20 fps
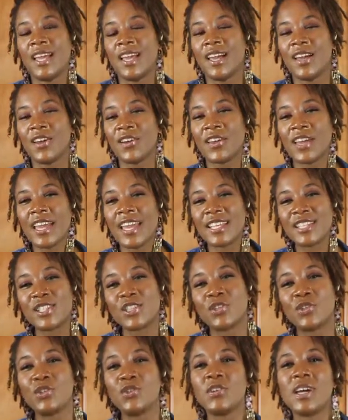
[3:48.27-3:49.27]
Okay,
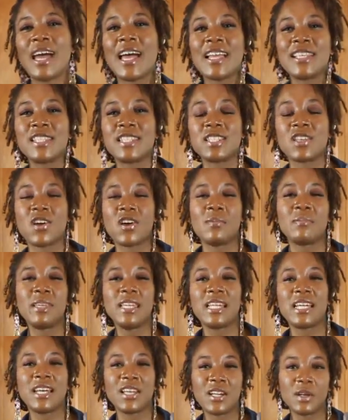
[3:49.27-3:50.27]
so you guys saw me
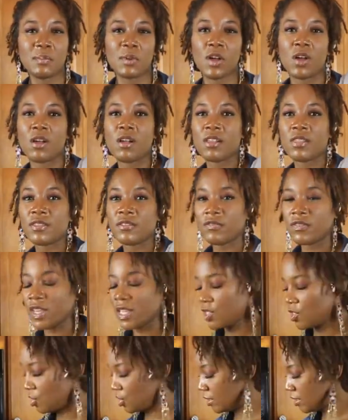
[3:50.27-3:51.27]
cut up all the
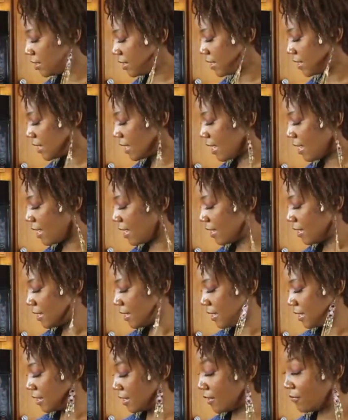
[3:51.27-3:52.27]
veggies. I
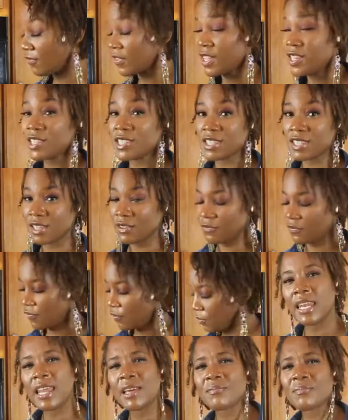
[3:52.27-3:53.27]
cut the veggies and
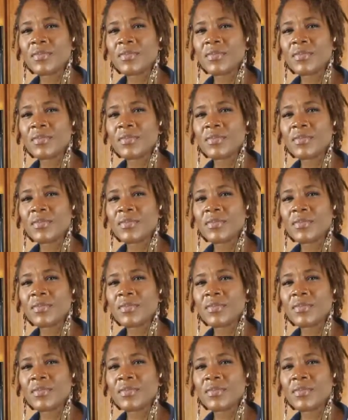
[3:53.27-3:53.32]
fruit.